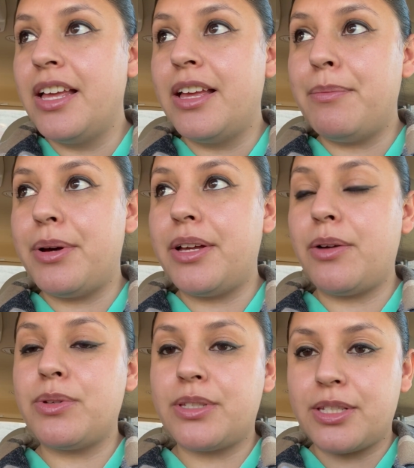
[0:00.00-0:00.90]
But I
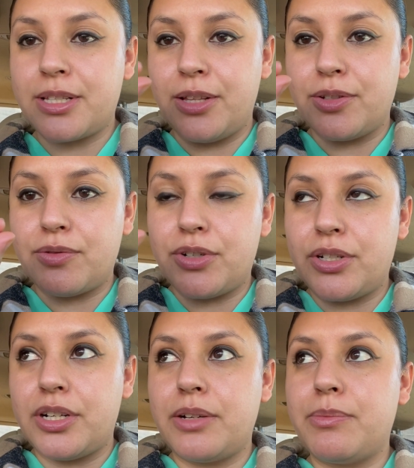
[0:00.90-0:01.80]
was this close for
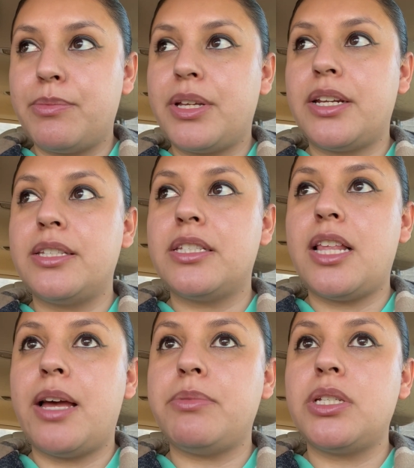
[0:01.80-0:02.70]
her getting
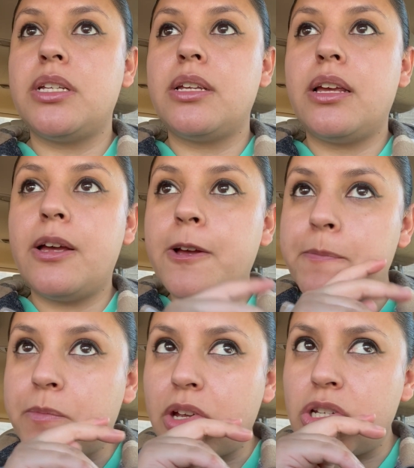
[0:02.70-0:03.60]
slapped.
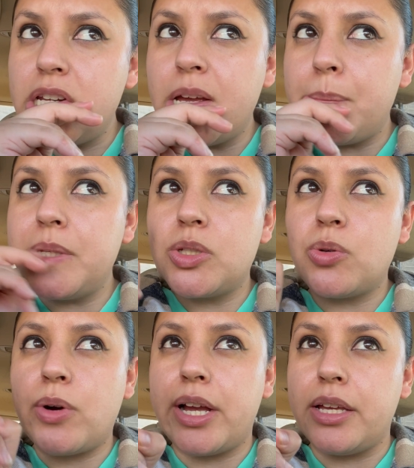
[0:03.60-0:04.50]
Actually it happened
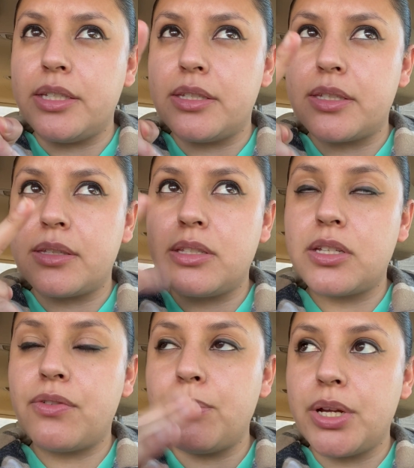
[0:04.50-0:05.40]
twice.
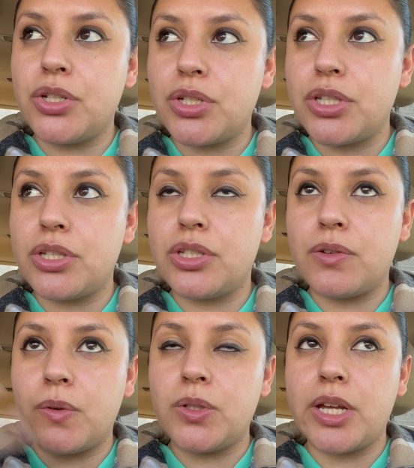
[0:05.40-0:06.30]
Different patients,
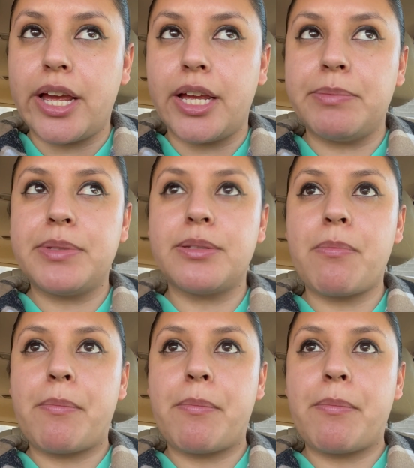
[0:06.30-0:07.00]
different times.